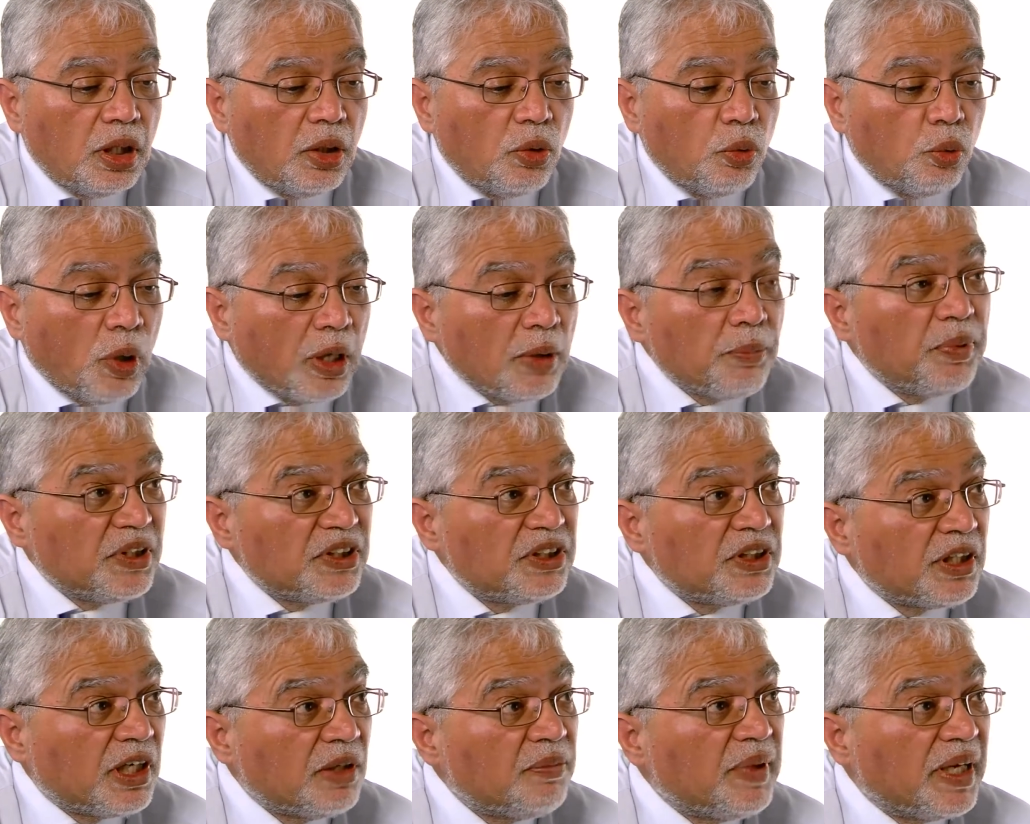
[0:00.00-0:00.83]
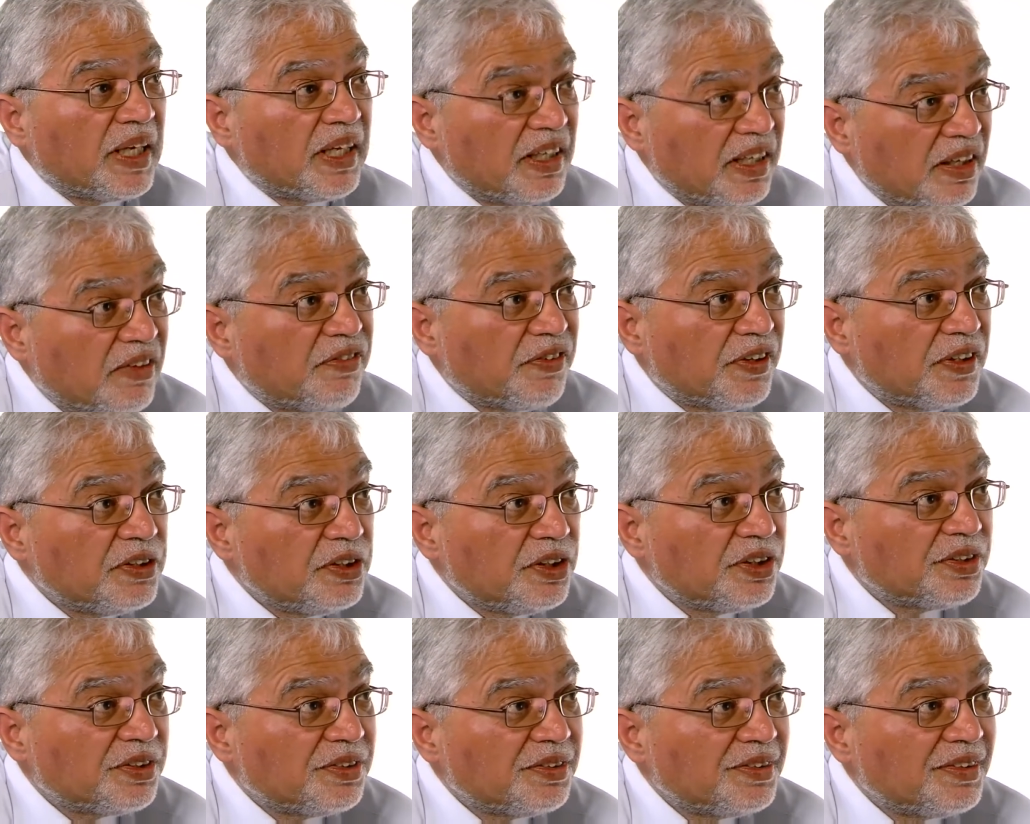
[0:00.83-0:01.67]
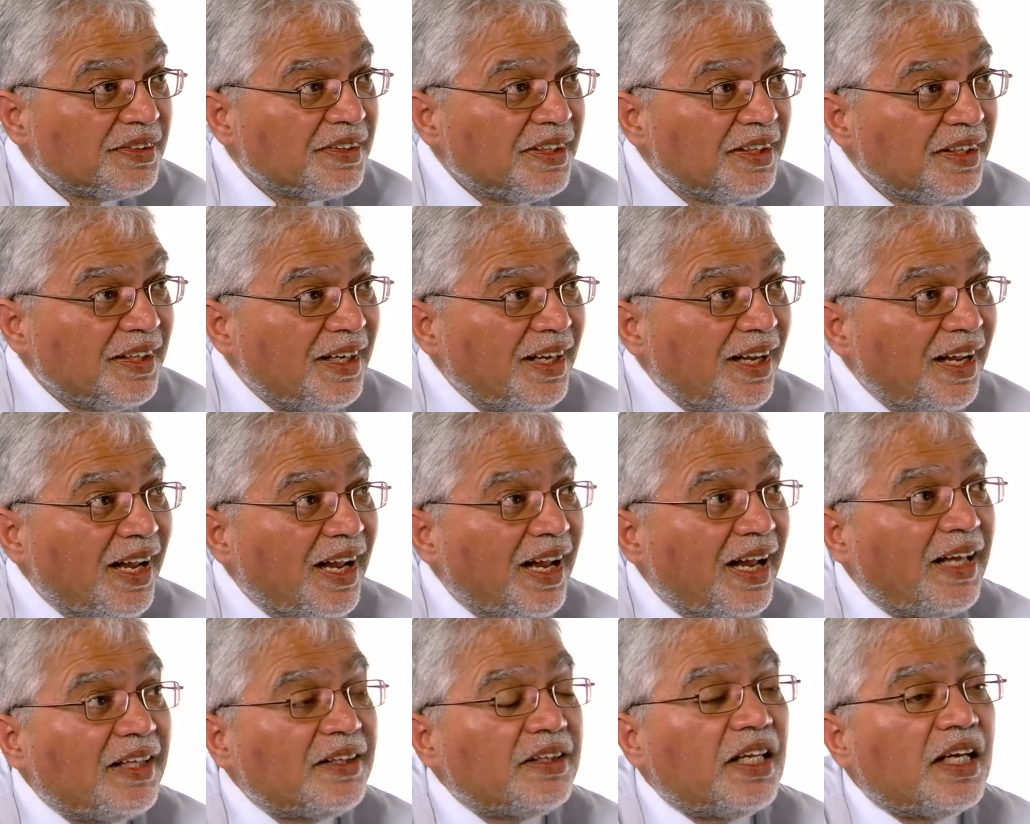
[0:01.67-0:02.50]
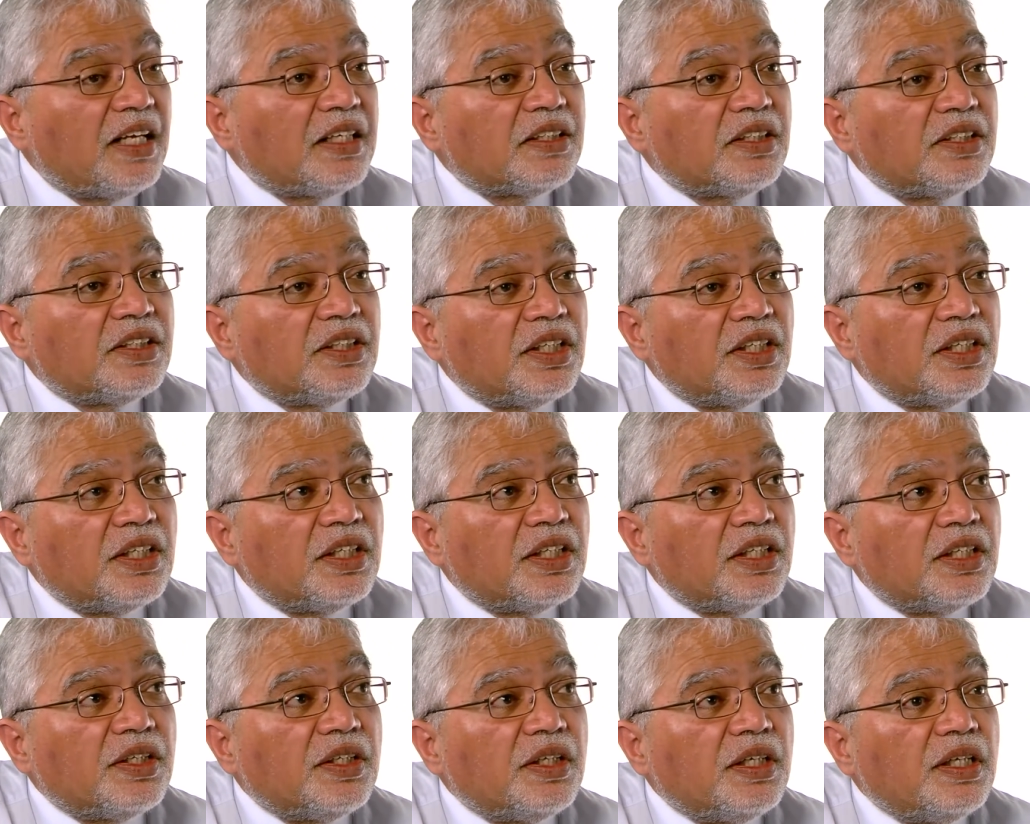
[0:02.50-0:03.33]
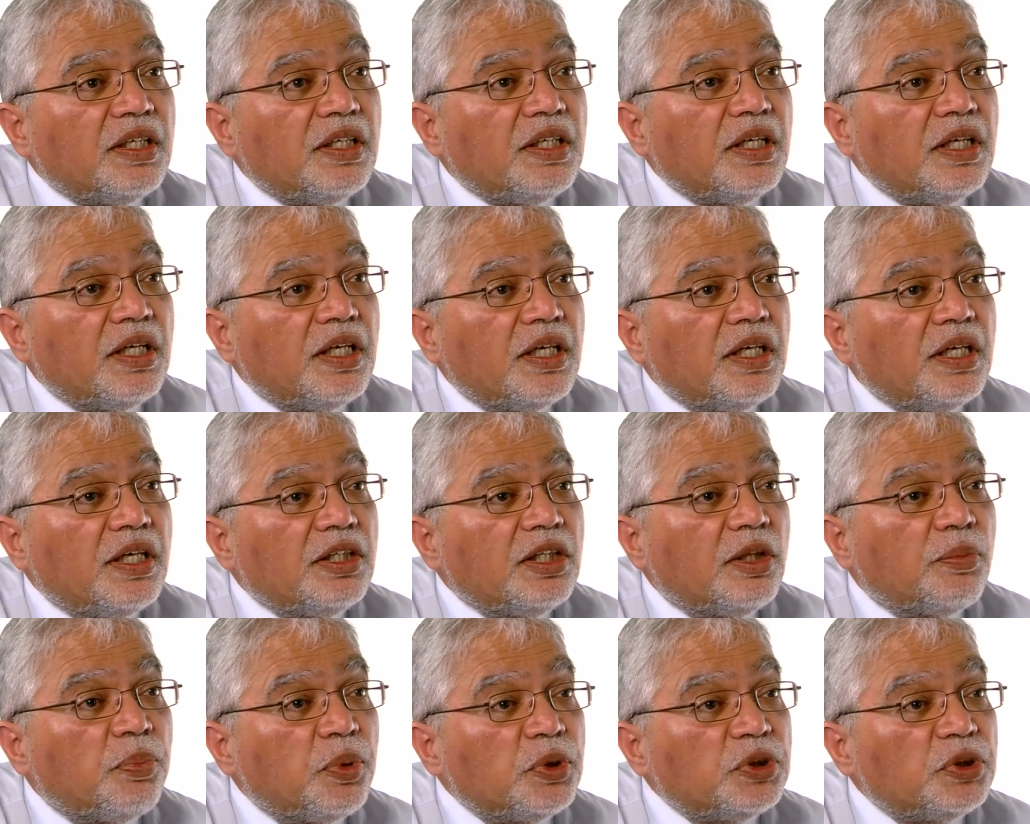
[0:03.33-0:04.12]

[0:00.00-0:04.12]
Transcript: one person can make a difference, and that the